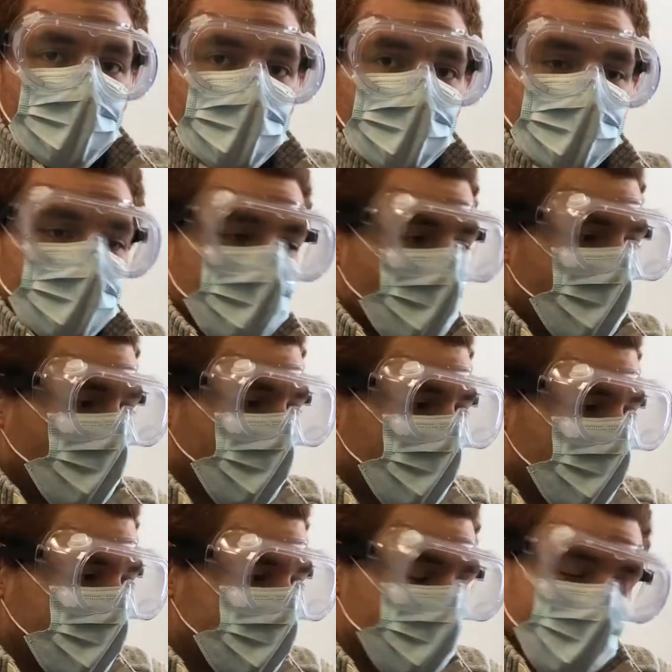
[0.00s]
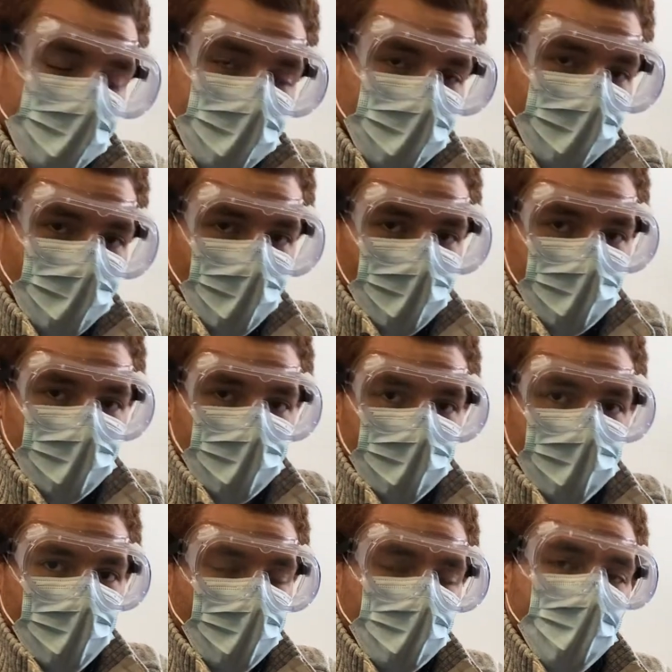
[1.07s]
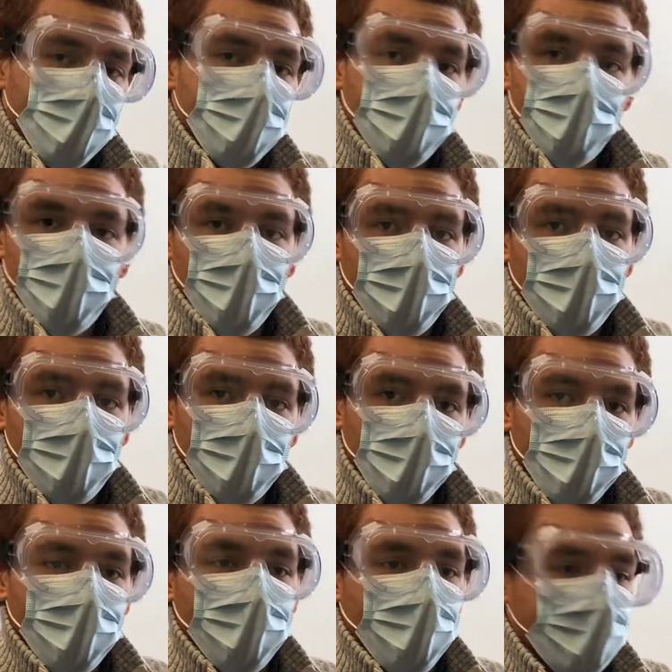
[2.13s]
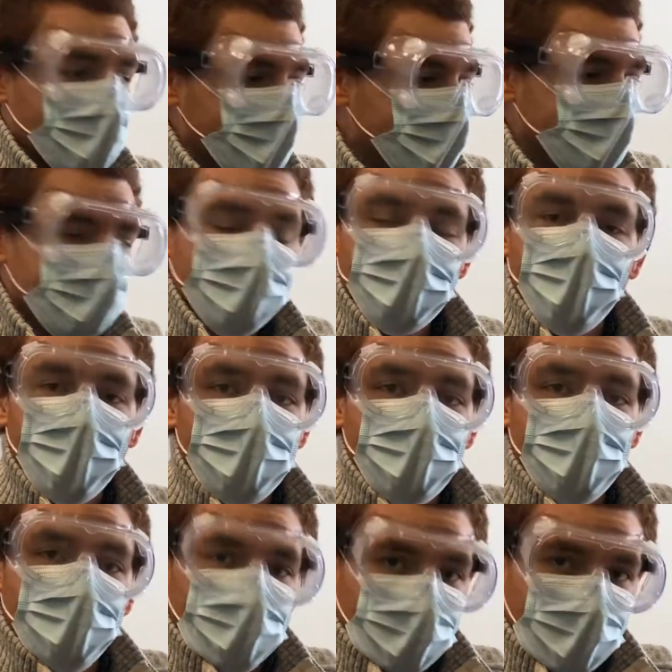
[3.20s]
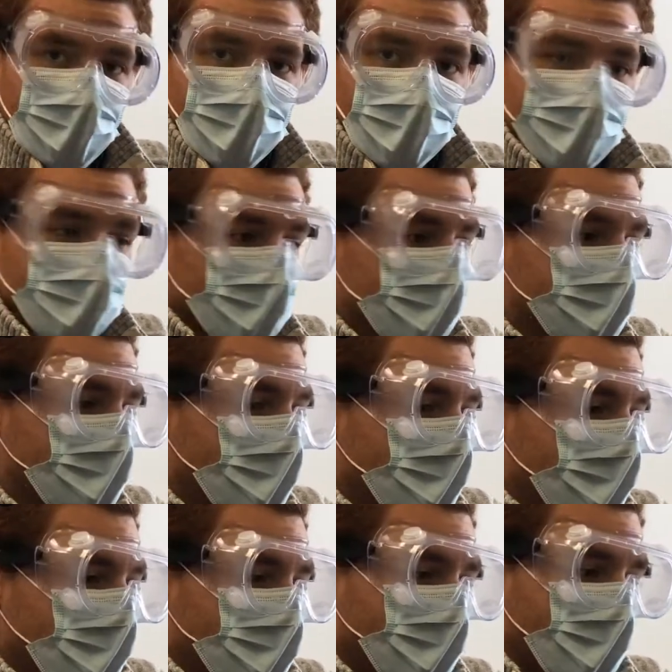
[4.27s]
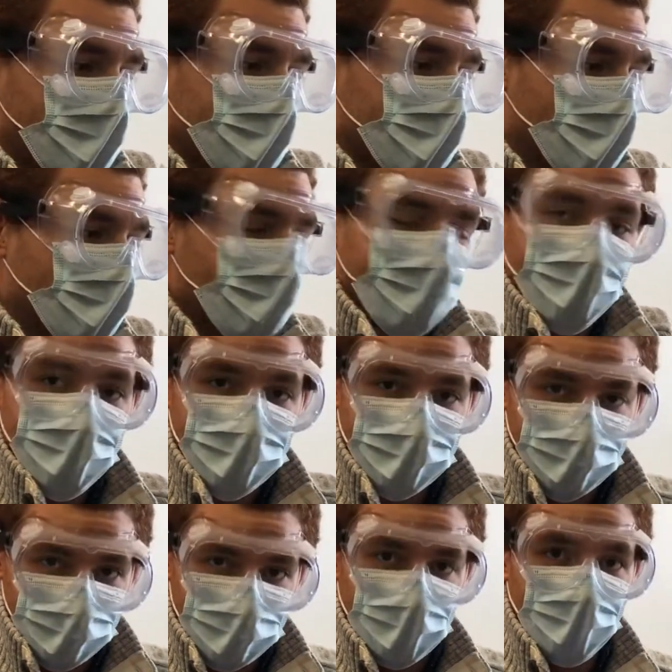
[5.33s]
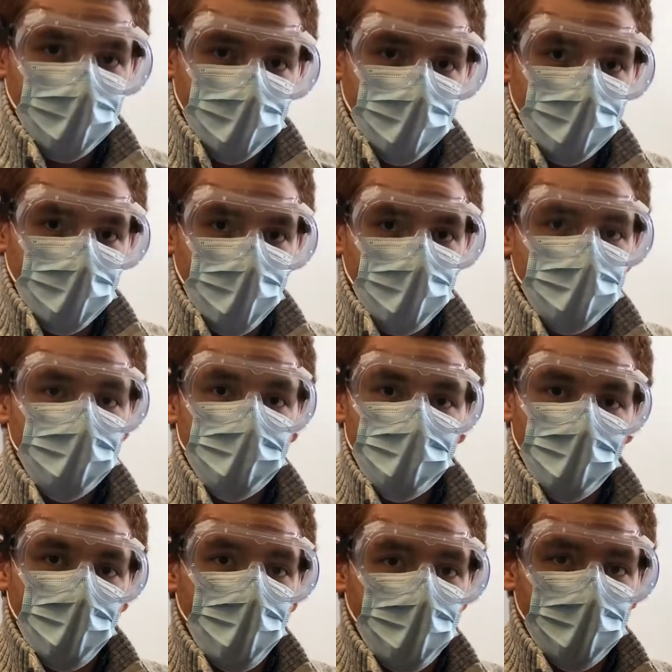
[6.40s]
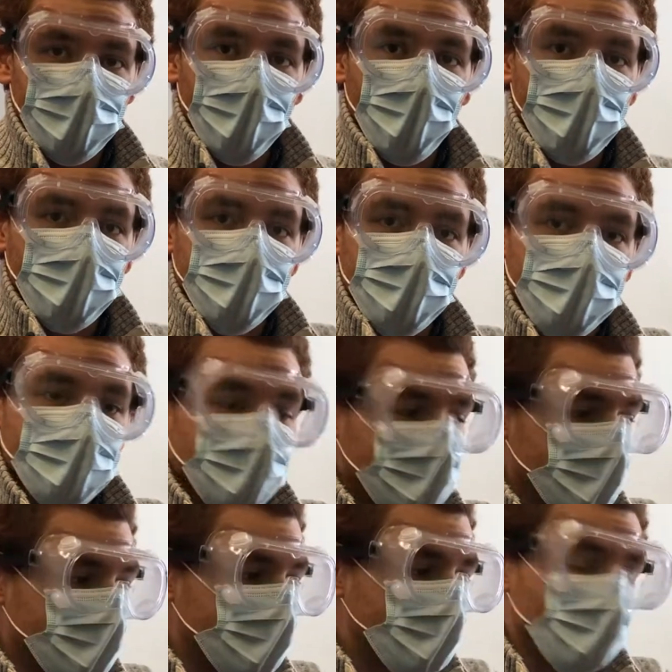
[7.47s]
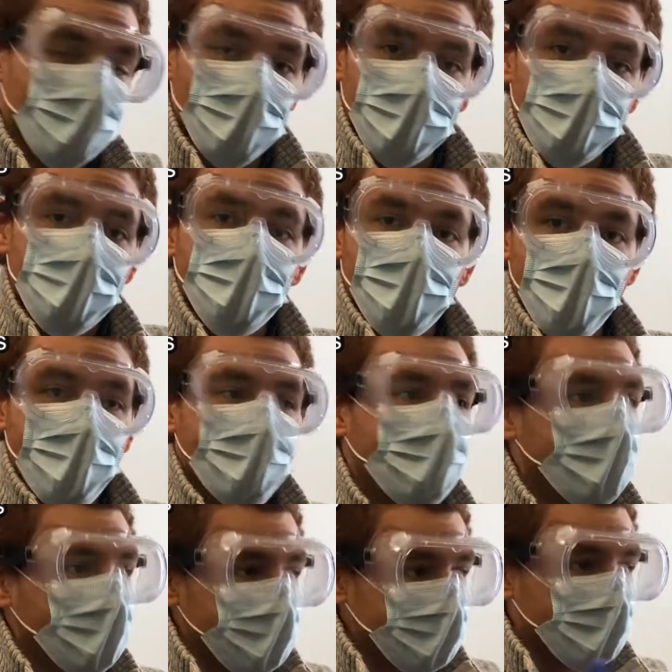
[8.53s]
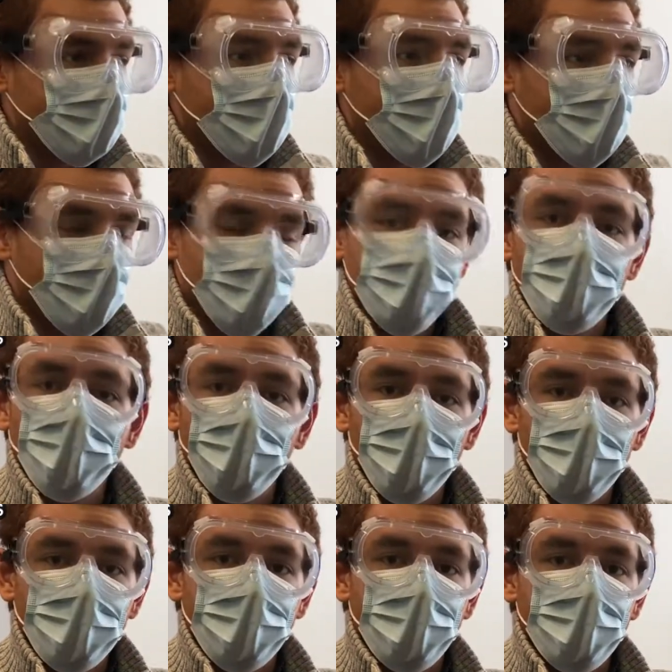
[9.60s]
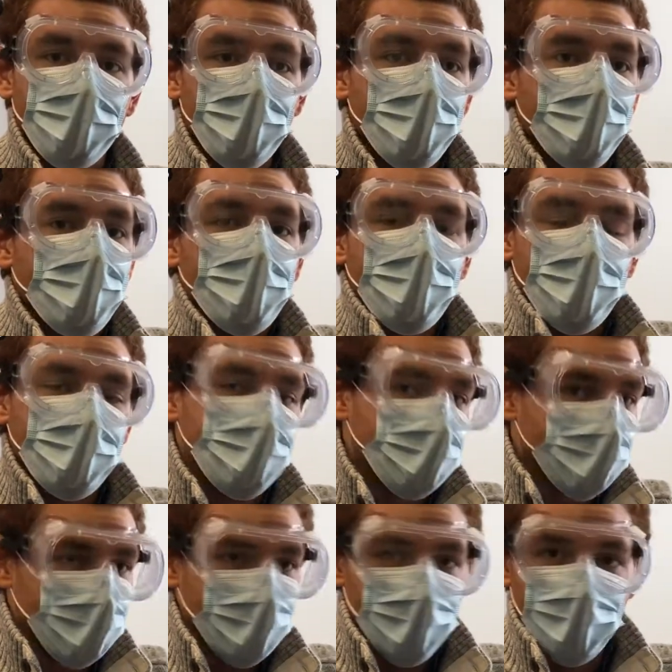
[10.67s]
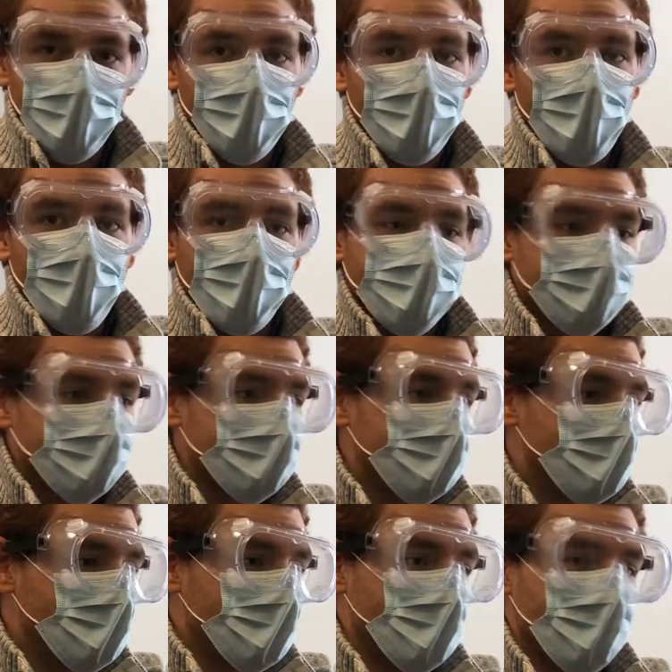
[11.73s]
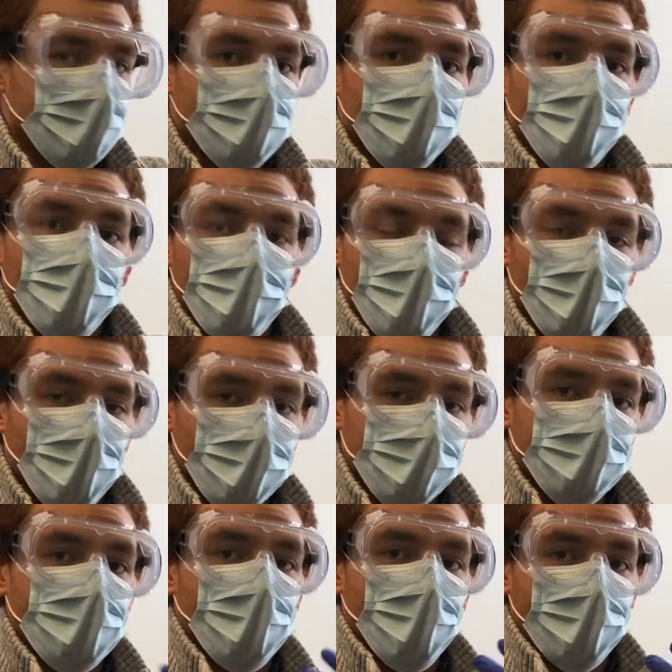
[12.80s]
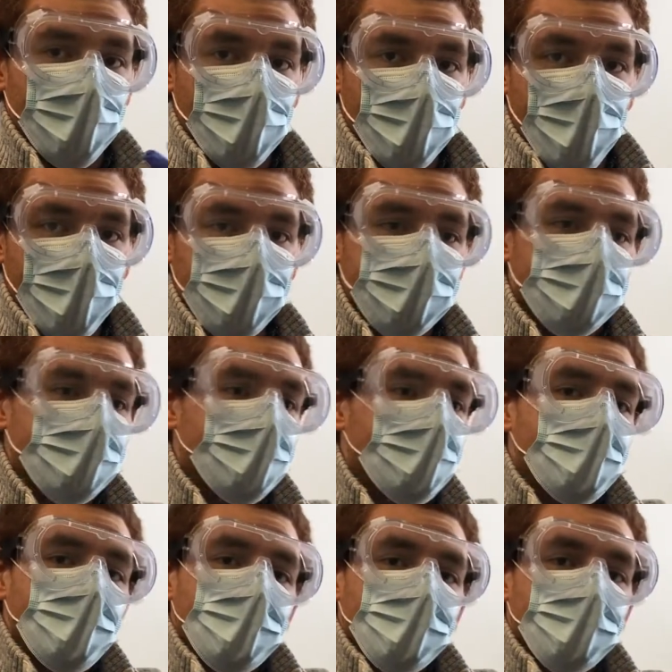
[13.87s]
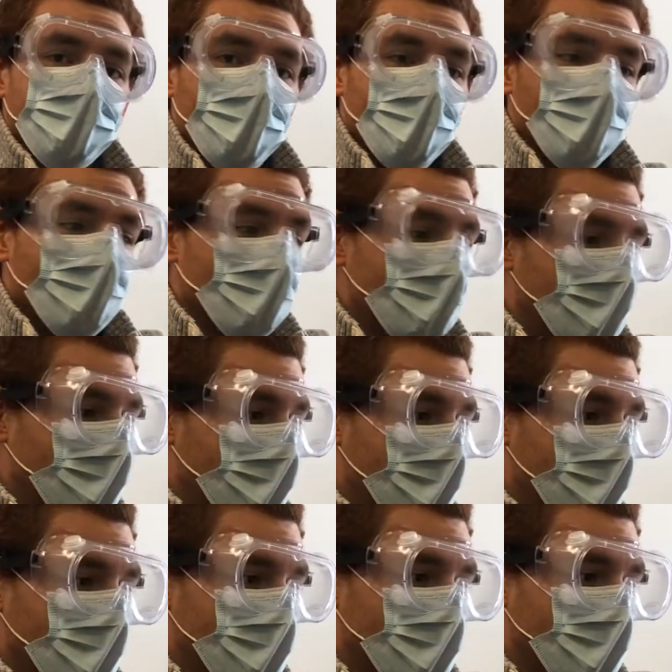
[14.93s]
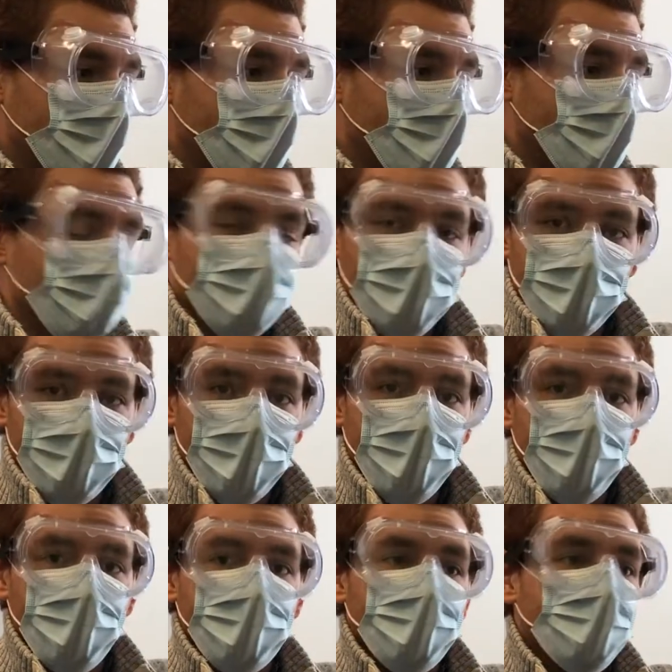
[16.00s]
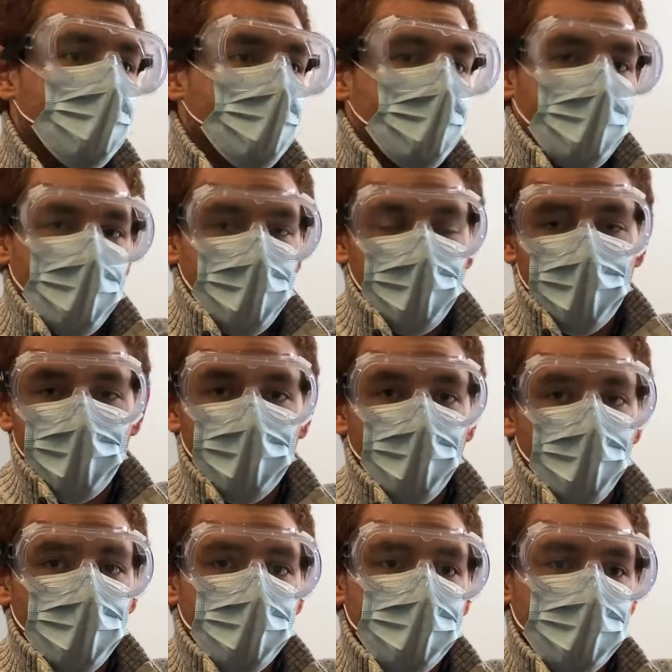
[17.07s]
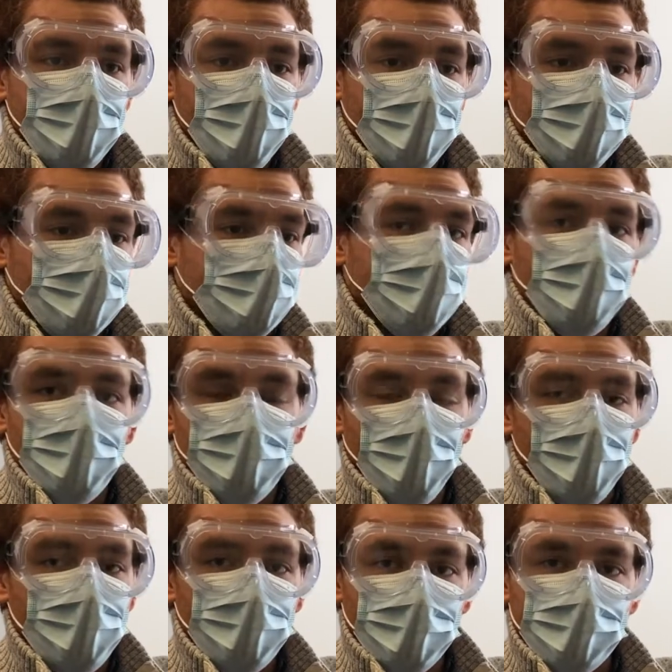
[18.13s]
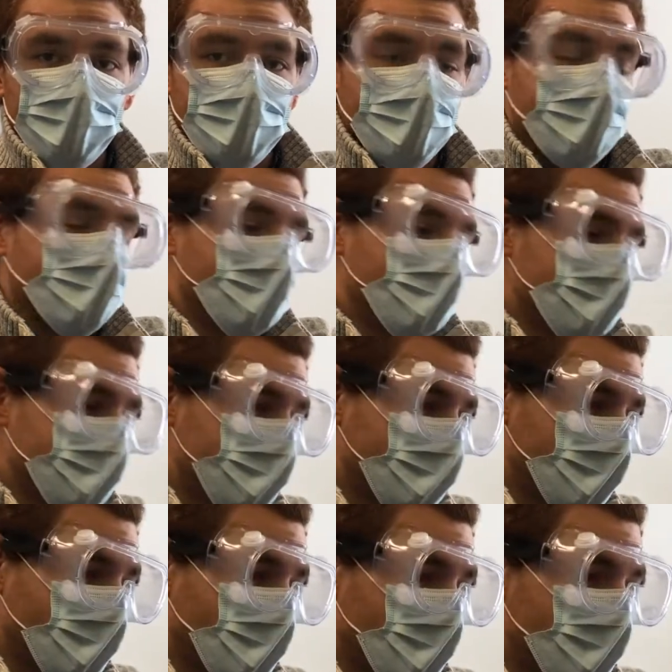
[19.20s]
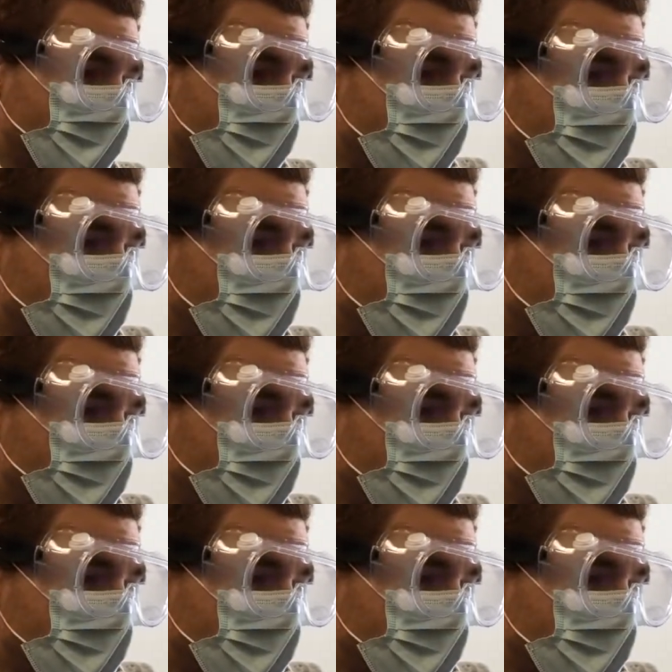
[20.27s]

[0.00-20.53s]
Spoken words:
So it's really important that whenever you're working with any disinfectant or chemicals, that you wear some safety gloves and goggles, because we'll be spraying it into the air. We don't want to get anything in our eyes. And we'll also be wearing a mask so we don't breathe in any of those liquid particles in the air. So